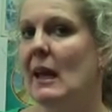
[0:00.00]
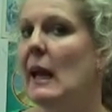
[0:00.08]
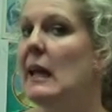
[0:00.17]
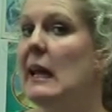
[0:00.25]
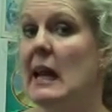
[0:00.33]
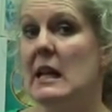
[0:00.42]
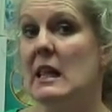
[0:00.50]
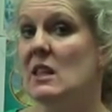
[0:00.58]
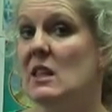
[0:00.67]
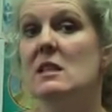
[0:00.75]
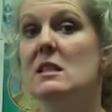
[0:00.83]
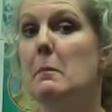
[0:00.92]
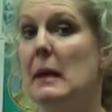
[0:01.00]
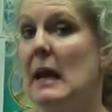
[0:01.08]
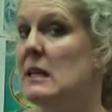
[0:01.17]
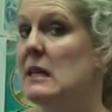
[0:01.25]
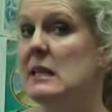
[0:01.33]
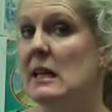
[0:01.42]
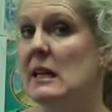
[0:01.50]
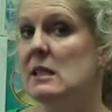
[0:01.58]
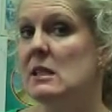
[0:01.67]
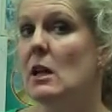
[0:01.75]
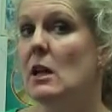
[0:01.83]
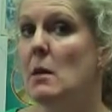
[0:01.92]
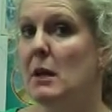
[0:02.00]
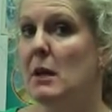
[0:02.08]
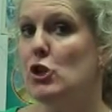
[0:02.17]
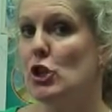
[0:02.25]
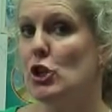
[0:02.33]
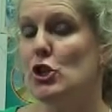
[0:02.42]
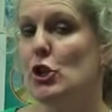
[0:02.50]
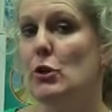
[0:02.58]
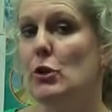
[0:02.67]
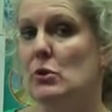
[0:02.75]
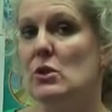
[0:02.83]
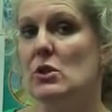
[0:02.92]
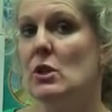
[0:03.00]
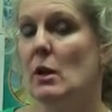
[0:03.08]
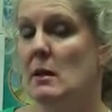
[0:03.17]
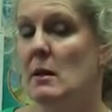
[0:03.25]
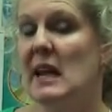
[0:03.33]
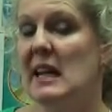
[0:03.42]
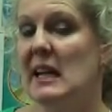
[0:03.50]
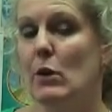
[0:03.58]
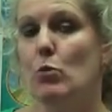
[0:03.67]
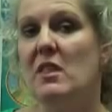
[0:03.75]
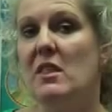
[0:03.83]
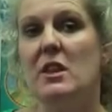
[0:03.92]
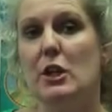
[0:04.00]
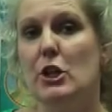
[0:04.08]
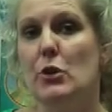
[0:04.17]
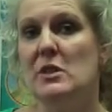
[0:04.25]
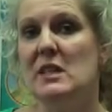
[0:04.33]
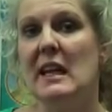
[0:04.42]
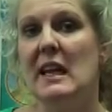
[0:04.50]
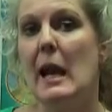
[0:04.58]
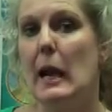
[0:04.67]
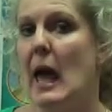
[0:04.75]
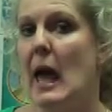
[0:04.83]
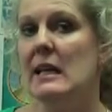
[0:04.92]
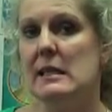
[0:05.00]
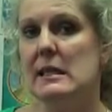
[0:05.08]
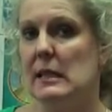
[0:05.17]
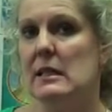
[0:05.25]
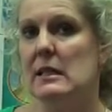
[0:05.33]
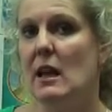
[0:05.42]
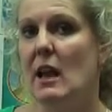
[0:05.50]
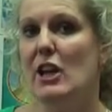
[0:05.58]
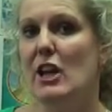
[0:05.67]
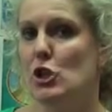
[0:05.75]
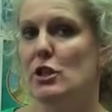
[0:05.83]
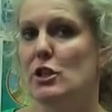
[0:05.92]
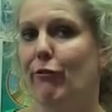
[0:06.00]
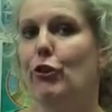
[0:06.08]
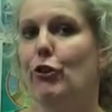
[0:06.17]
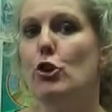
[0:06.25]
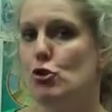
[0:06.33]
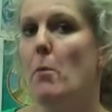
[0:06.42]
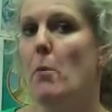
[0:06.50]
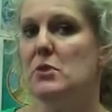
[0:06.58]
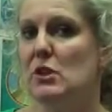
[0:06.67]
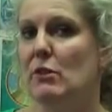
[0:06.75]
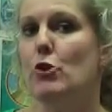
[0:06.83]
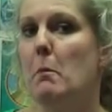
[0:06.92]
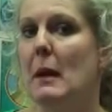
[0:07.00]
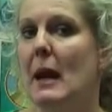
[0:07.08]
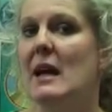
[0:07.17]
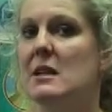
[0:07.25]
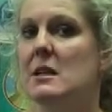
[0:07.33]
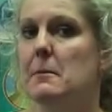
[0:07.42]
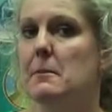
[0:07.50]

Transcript: Again, this is a blood test, but just taken with using a lancet and just a few drops of your blood.